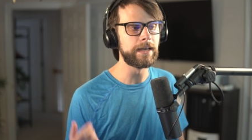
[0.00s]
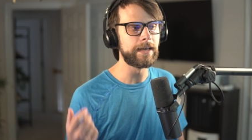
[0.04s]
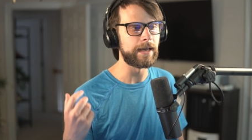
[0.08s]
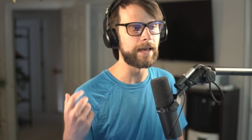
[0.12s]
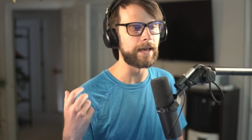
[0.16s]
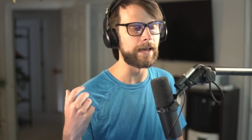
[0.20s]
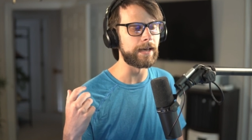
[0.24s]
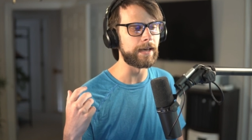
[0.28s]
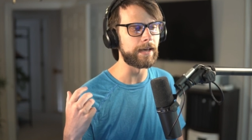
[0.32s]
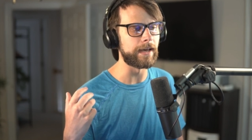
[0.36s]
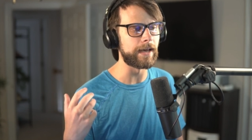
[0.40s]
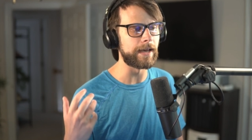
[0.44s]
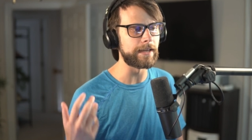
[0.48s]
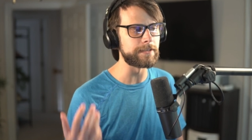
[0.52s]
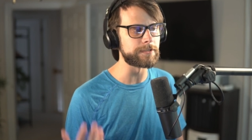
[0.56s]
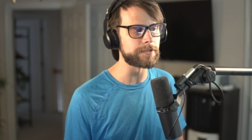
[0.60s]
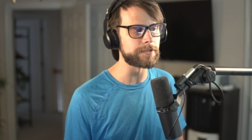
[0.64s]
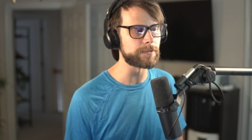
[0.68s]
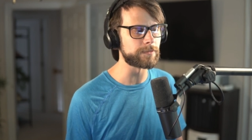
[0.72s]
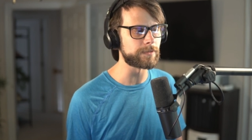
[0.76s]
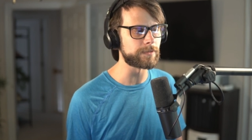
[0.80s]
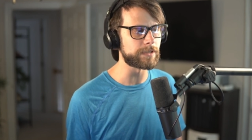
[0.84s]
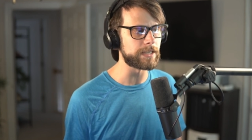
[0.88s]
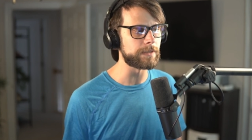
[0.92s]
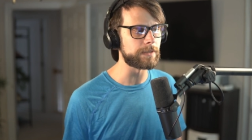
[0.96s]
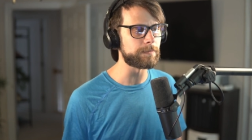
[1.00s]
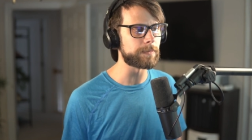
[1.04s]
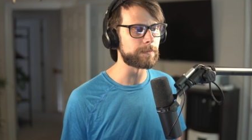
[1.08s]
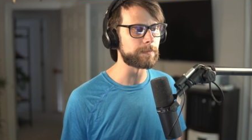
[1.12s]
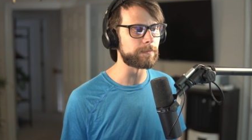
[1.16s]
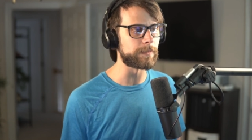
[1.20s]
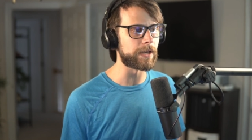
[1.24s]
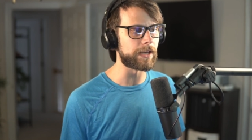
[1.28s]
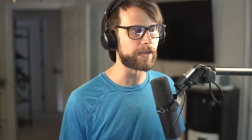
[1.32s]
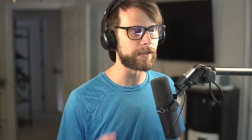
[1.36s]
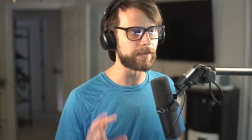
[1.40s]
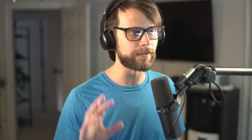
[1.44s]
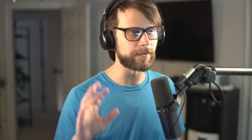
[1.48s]
Uh, I do keep in
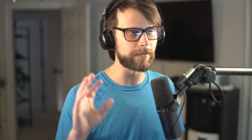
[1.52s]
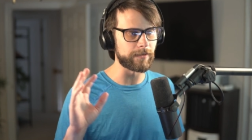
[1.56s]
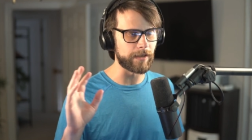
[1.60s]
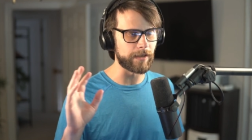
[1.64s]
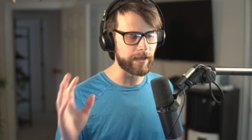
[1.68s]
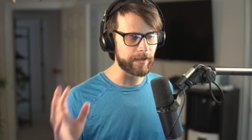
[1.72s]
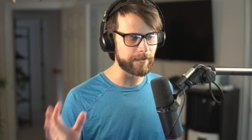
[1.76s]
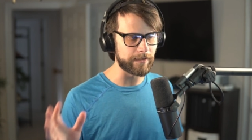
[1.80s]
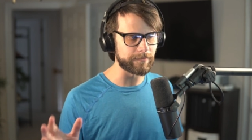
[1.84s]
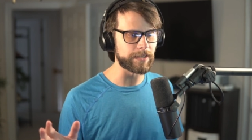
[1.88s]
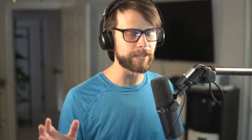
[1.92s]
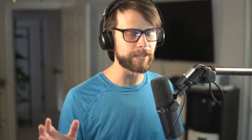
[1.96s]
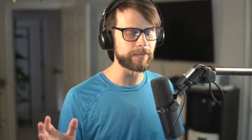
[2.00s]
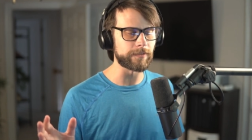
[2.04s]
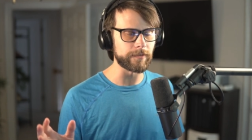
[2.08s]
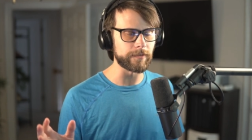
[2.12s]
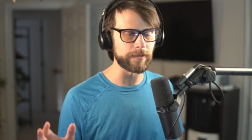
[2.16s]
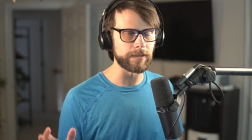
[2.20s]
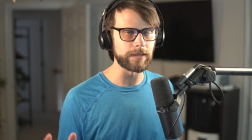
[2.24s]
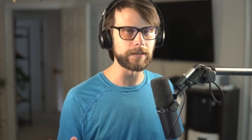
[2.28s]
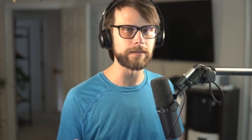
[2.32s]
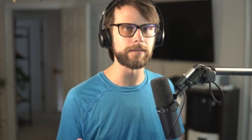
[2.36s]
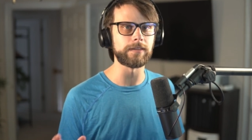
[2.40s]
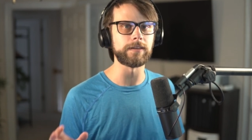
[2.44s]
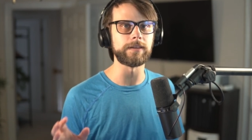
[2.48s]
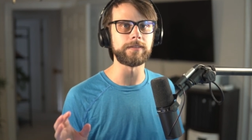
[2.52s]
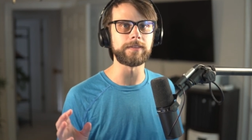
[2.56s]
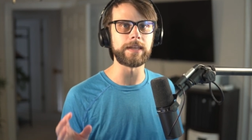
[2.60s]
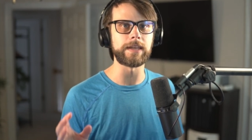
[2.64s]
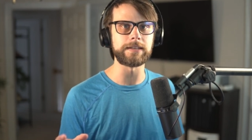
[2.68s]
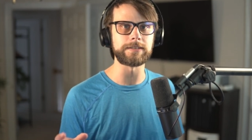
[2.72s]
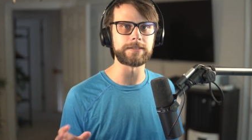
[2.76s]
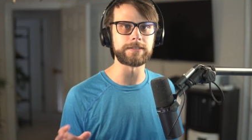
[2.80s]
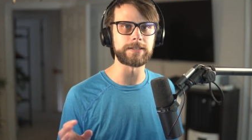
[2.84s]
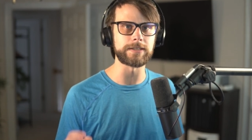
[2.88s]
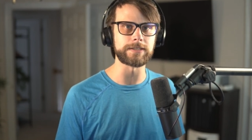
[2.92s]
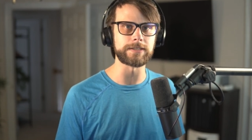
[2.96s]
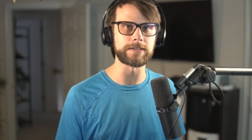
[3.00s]
mind, obviously, that
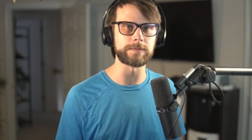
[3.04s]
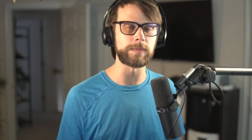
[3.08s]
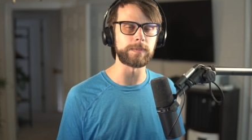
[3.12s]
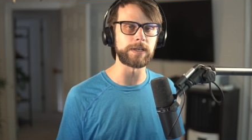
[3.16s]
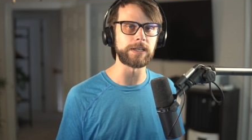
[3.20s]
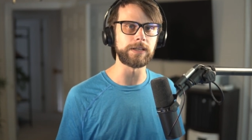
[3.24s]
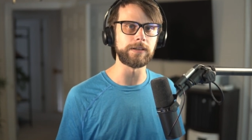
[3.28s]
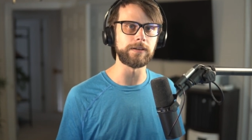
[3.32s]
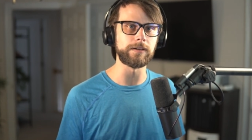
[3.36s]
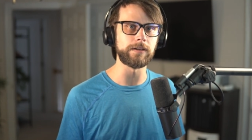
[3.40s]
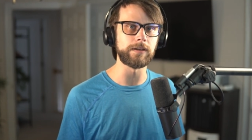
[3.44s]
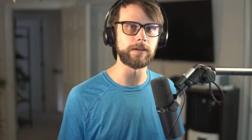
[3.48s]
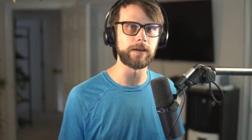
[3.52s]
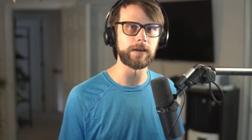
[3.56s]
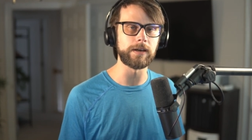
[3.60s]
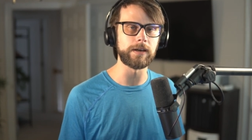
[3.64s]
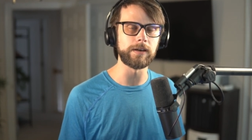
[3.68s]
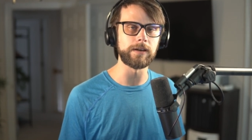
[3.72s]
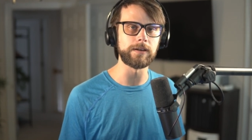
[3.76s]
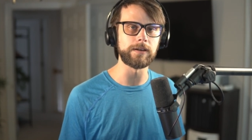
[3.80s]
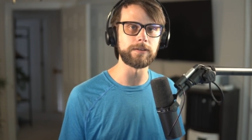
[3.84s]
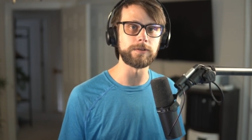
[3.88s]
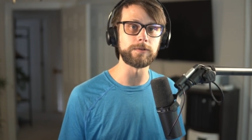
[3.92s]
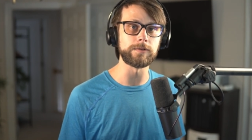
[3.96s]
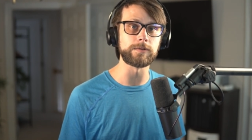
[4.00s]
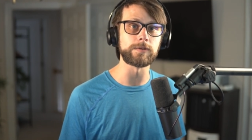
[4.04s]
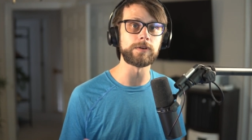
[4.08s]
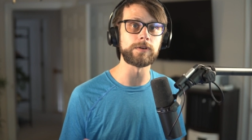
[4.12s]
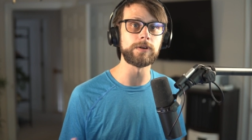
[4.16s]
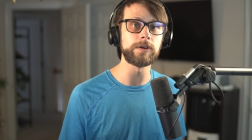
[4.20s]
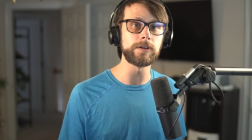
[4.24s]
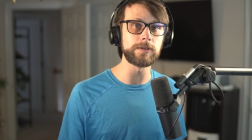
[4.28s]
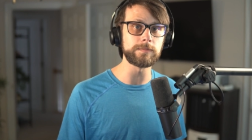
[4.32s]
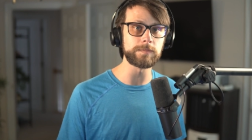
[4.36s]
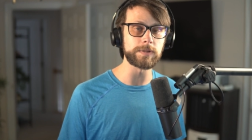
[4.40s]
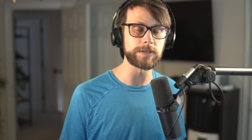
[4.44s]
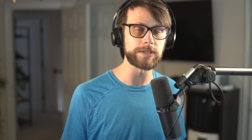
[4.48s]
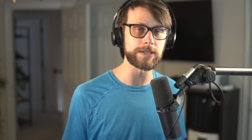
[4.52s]
that does mean uh, you
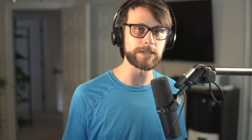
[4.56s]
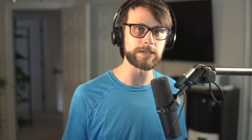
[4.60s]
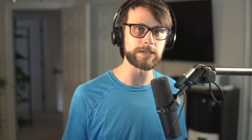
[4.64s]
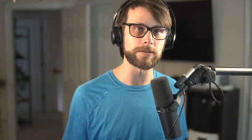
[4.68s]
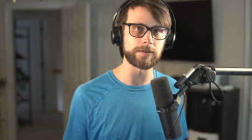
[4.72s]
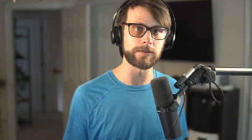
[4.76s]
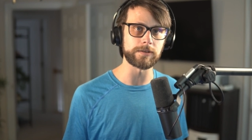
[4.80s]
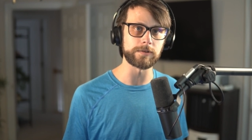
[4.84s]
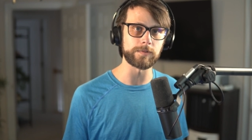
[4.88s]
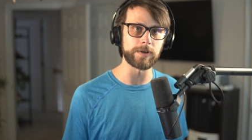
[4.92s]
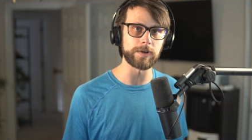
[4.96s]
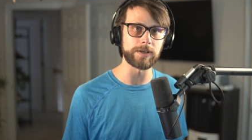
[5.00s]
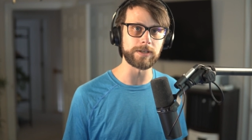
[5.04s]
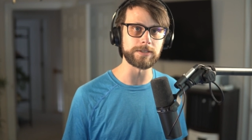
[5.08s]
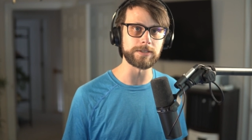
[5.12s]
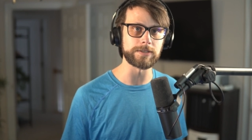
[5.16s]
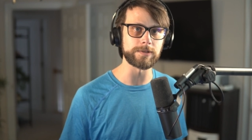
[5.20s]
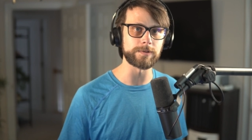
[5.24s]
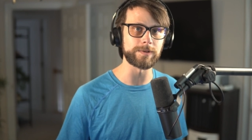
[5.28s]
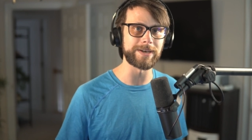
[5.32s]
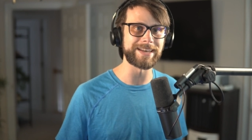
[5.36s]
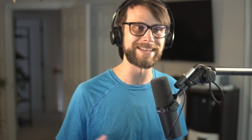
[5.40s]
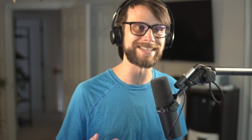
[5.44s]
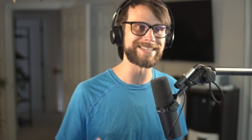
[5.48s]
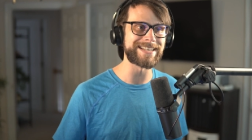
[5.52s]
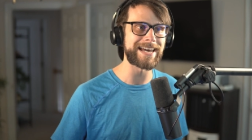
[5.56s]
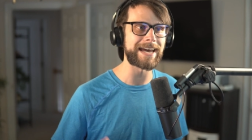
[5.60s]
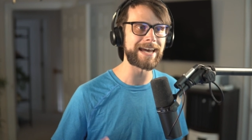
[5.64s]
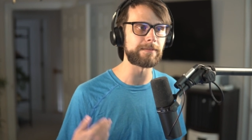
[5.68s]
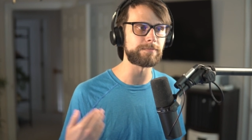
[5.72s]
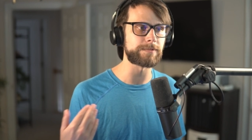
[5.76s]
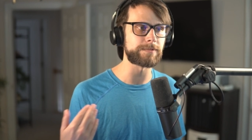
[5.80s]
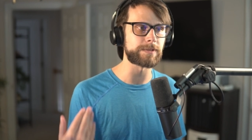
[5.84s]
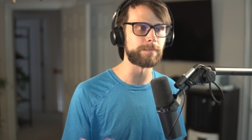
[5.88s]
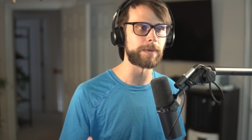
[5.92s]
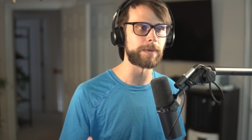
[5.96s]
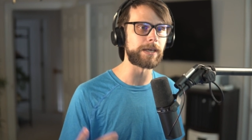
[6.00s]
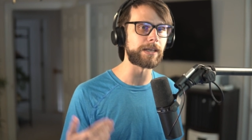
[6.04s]
could potentially run into a
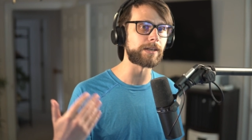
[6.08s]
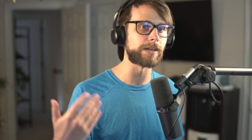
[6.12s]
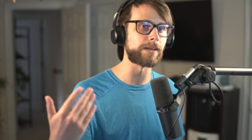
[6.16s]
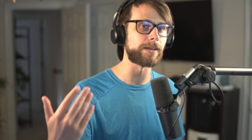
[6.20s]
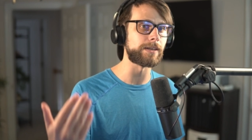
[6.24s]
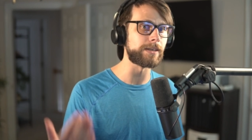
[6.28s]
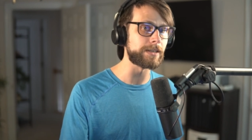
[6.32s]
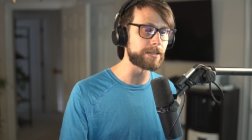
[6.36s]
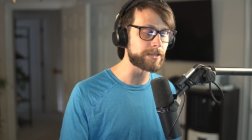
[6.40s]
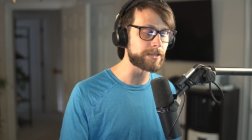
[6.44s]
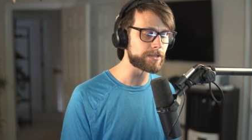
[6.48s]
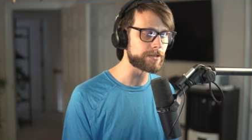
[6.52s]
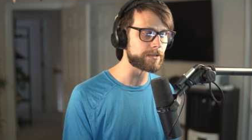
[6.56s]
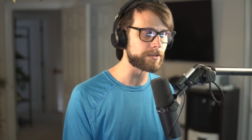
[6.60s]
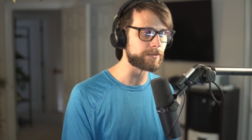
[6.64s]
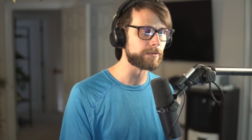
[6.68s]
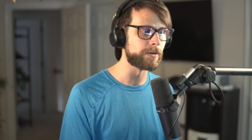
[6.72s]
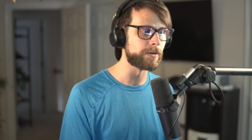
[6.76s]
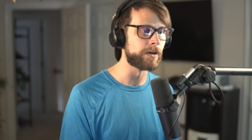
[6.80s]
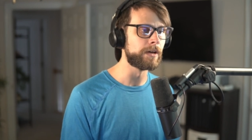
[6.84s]
tapped mana issue.